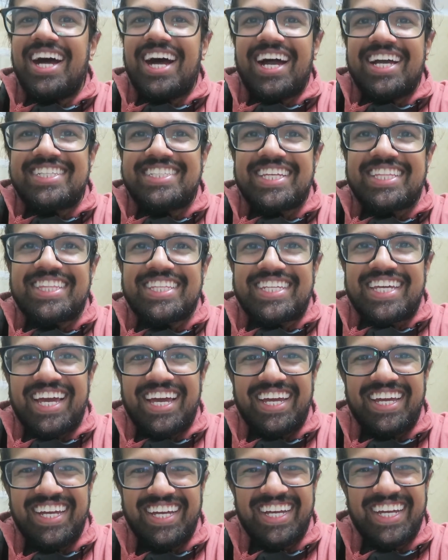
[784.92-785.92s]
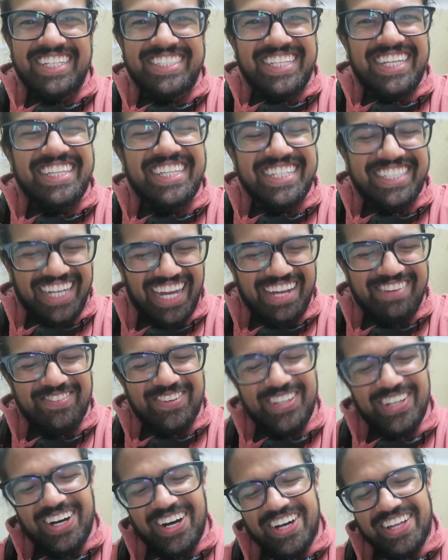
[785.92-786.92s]
I set the
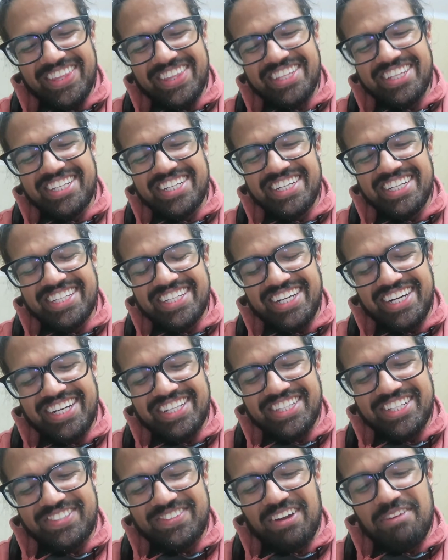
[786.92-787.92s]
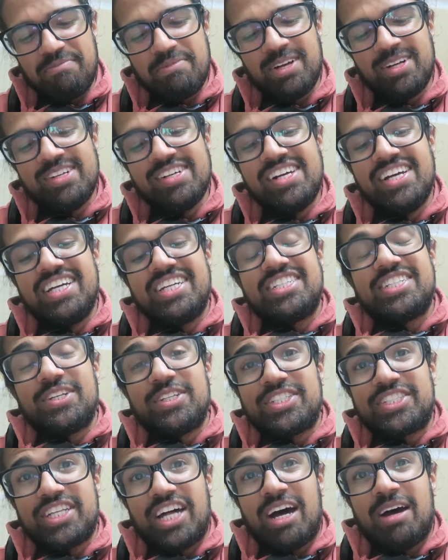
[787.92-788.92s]
timer on the treadmill
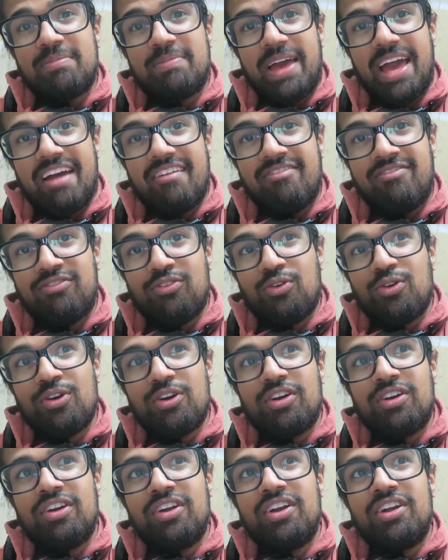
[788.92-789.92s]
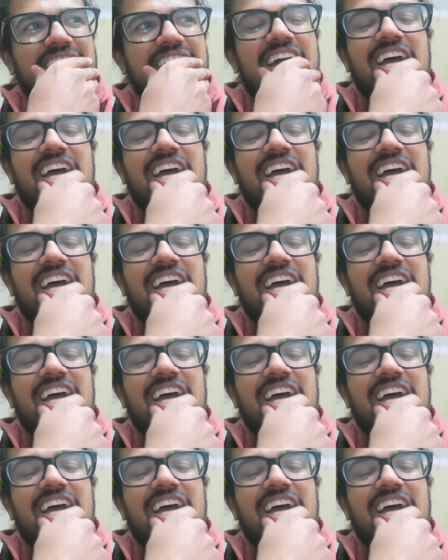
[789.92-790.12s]
to stop at 4.